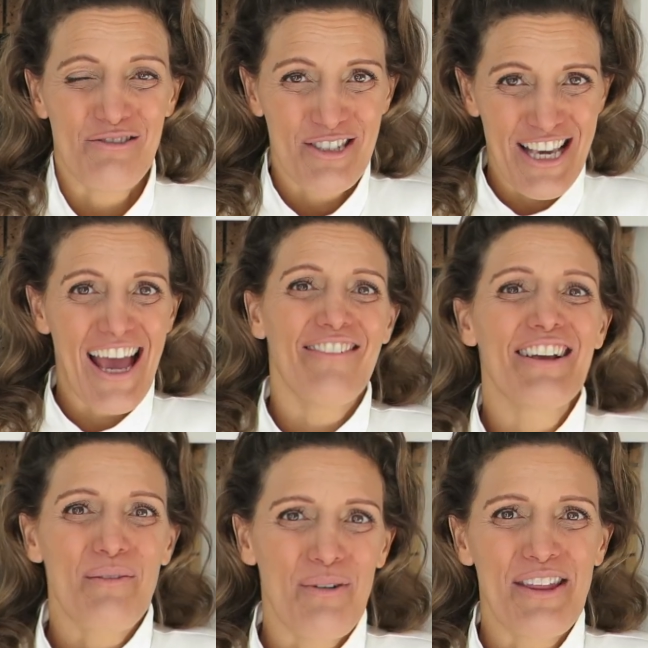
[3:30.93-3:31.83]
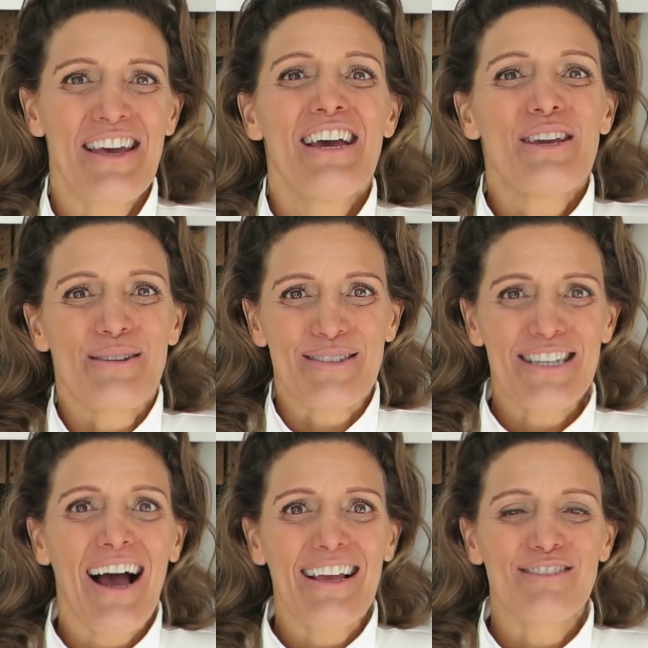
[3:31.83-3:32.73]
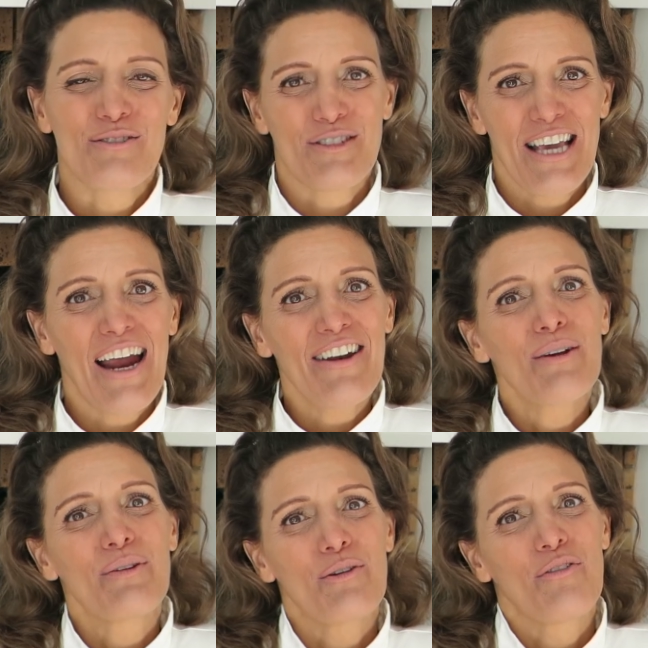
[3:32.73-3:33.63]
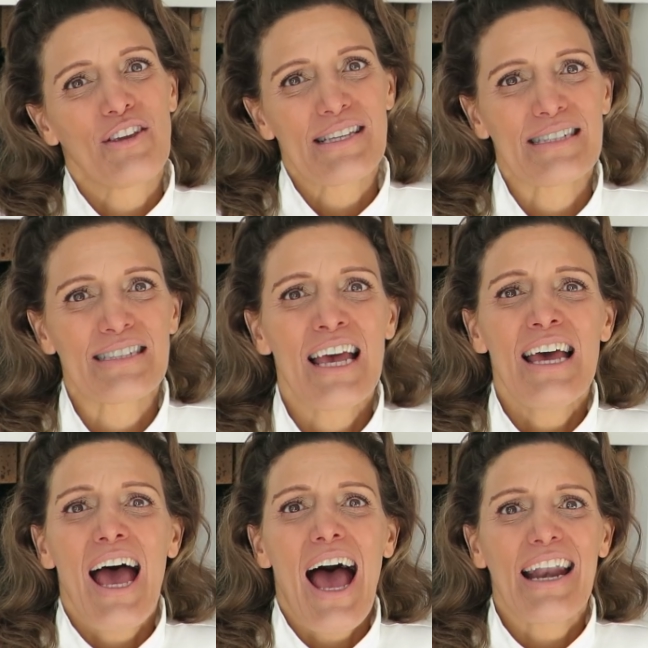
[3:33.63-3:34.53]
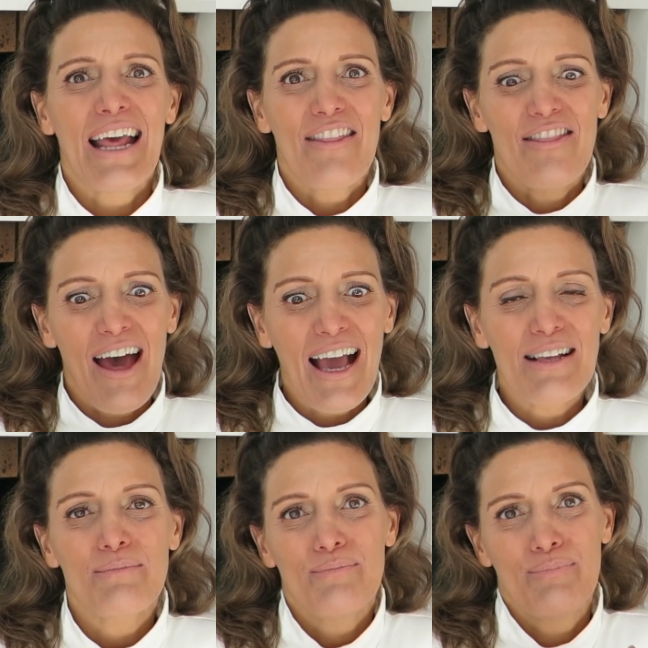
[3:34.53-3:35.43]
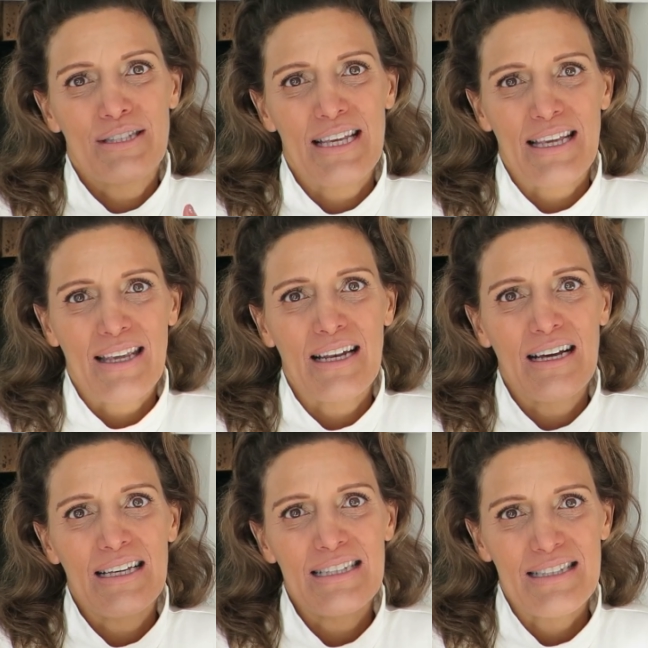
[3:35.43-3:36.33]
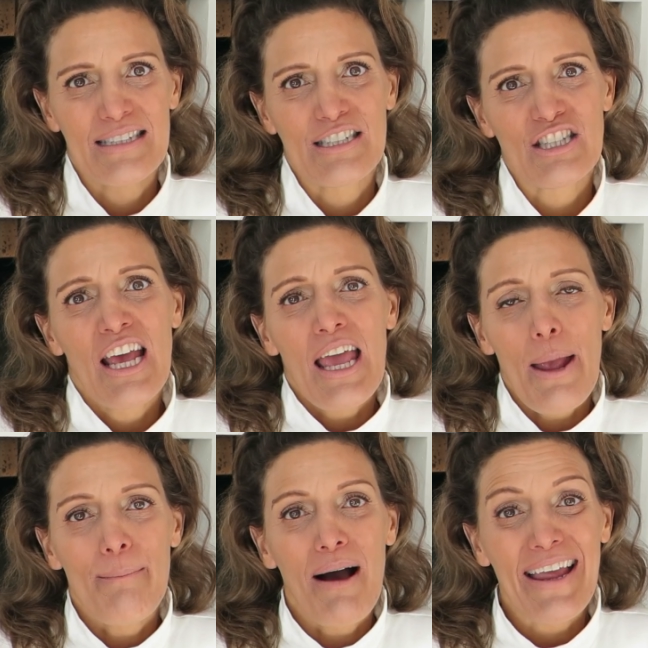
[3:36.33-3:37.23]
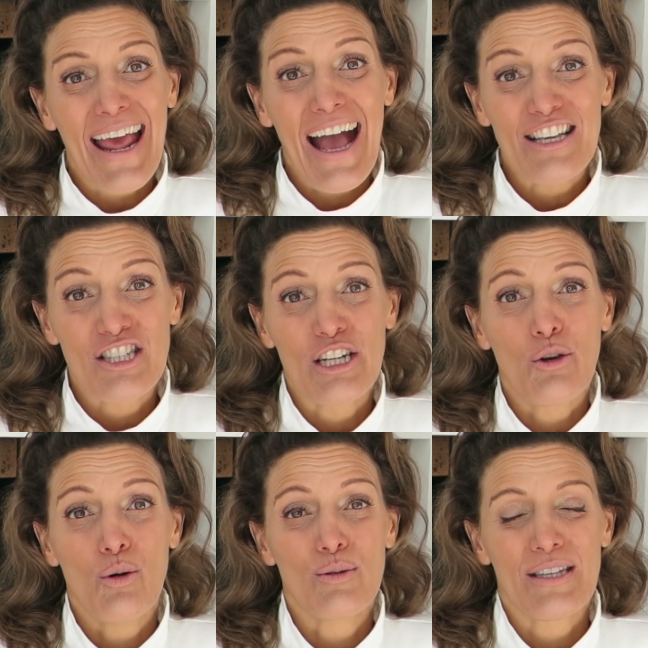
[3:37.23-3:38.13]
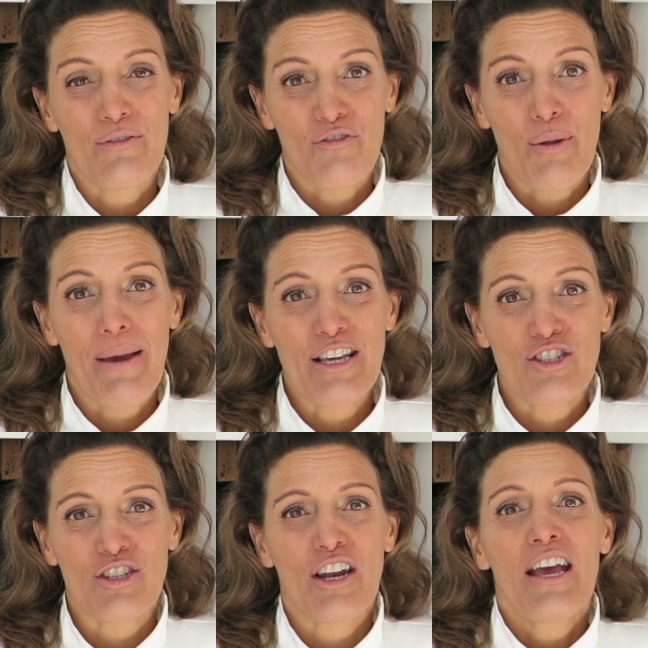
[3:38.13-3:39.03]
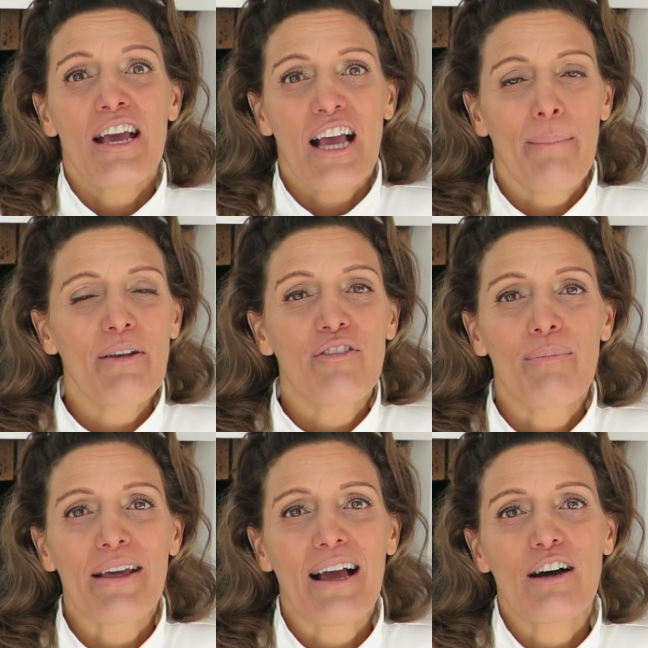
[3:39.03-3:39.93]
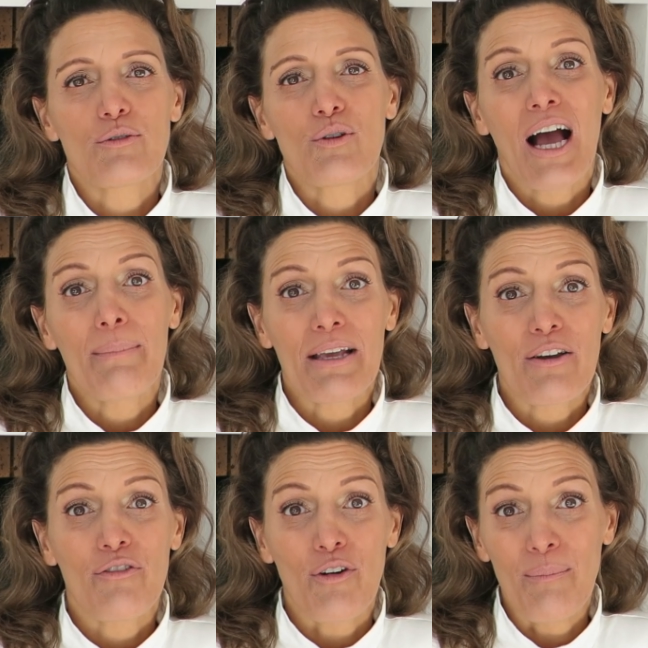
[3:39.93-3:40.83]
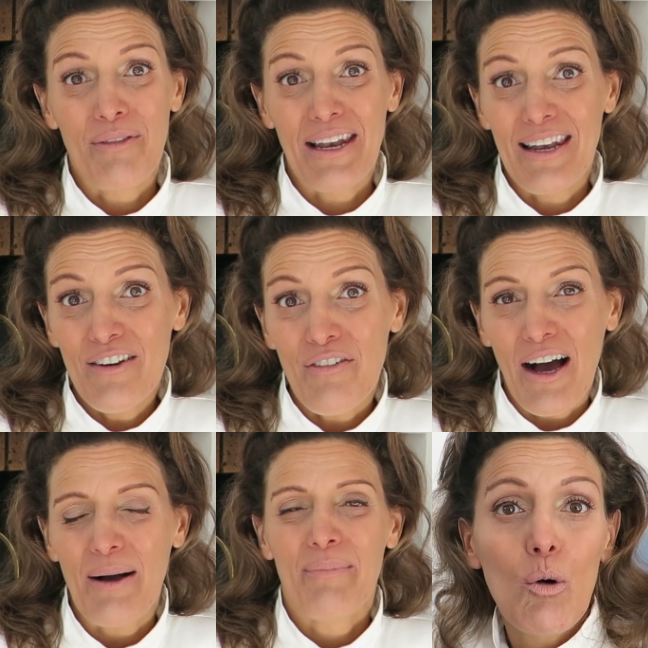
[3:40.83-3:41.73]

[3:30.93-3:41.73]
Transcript: You're sharing with your child, you're sharing with your fetus, and that particular instance, it might actually cause inflammation coming from the gut or coming from the liver.